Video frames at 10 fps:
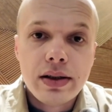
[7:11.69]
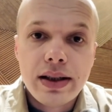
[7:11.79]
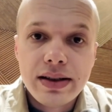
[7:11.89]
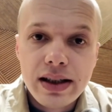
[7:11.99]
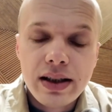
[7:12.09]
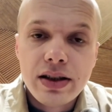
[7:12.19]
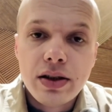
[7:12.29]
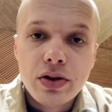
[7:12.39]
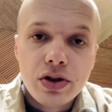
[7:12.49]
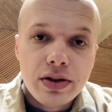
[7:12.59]
It's easier
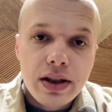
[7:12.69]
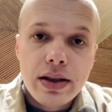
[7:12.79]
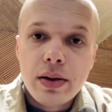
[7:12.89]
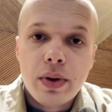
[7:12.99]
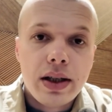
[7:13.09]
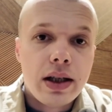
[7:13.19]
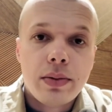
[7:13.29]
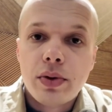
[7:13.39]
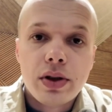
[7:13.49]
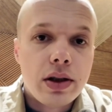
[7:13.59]
to just take the money and
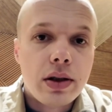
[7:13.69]
put it in